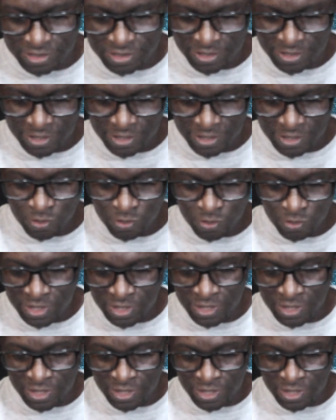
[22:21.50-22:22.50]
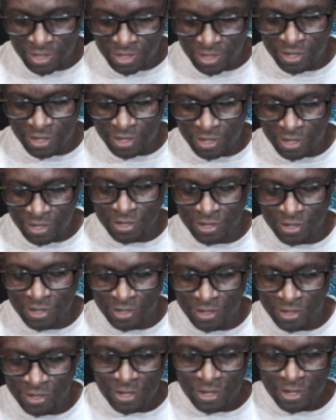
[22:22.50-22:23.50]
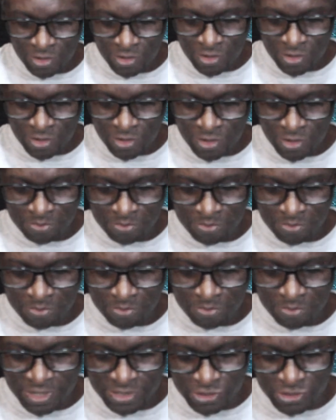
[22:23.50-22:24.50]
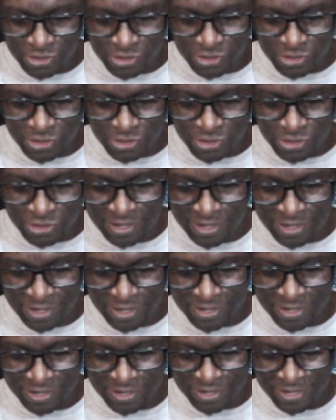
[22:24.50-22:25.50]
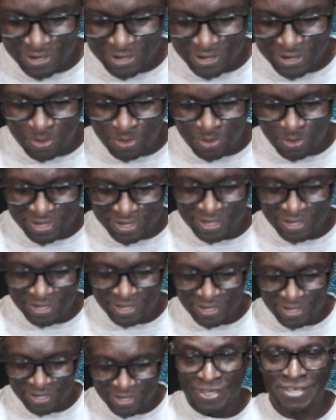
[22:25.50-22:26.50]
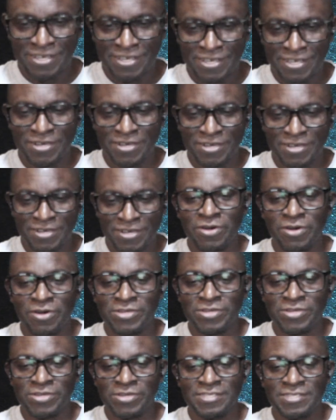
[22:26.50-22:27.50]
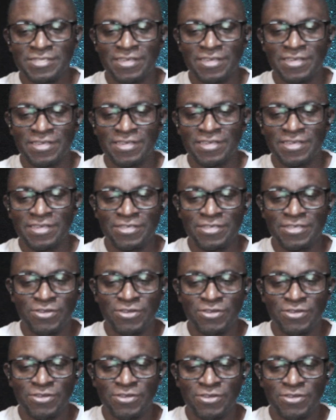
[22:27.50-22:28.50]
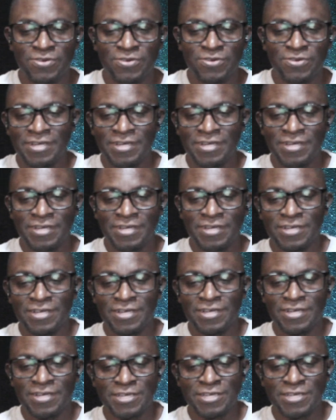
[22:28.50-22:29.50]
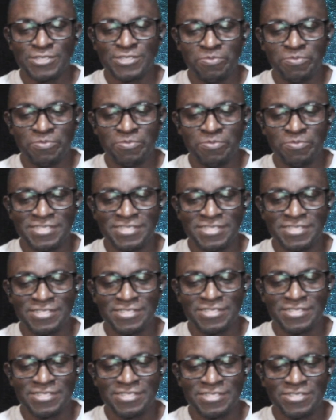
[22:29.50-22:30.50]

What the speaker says: for tuning in. Please share. Oh, yeah, Mary says thank you. Thanks for the message.